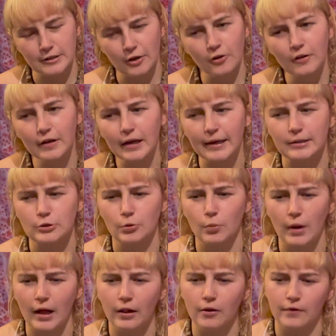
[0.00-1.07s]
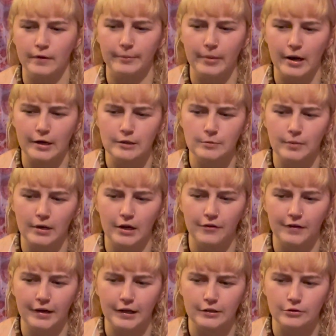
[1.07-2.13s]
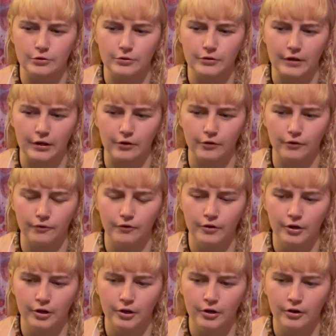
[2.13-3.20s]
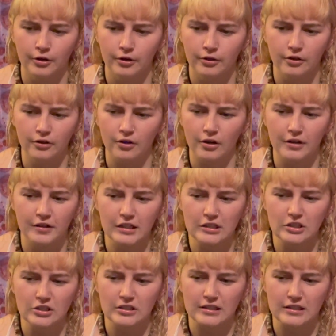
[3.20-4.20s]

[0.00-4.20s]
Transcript: I don't think I dwell on the past, but I think I do think of, you know, I think it's just